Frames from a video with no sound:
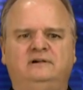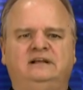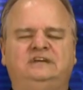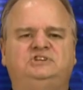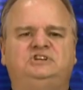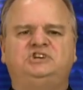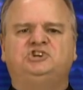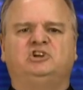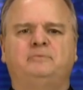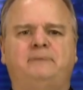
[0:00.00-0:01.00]
as a
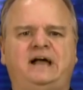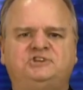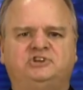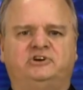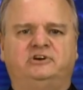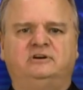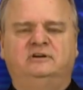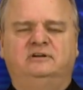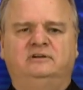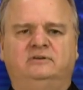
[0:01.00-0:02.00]
digital ambassador
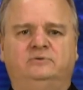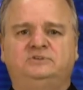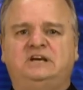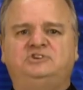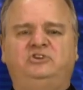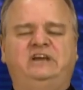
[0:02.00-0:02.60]
was actually